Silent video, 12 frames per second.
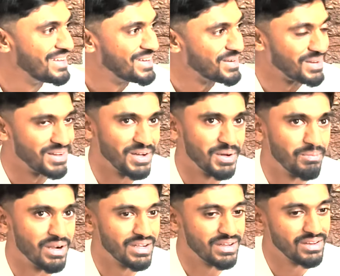
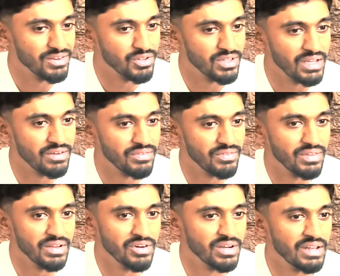but you know,
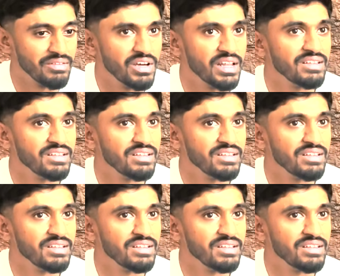they were never